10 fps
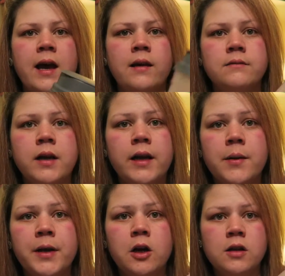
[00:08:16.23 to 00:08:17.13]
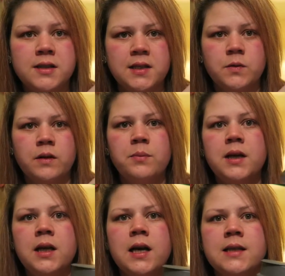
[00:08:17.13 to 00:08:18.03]
that I come in contact with
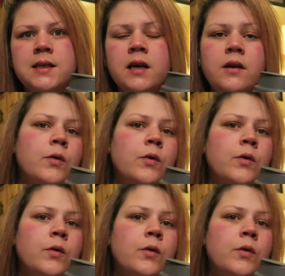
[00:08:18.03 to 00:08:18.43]
because